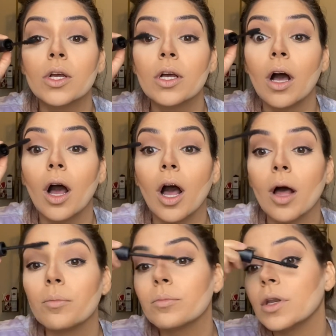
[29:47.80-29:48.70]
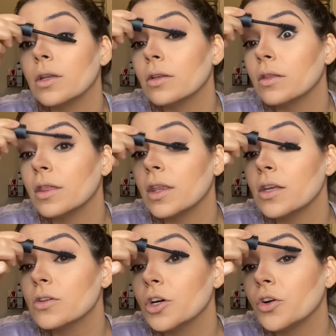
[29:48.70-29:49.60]
And things
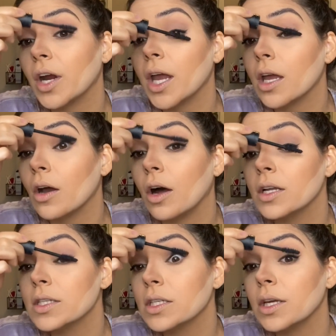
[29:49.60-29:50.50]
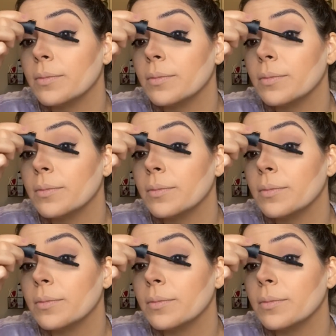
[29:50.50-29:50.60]
are great, honestly.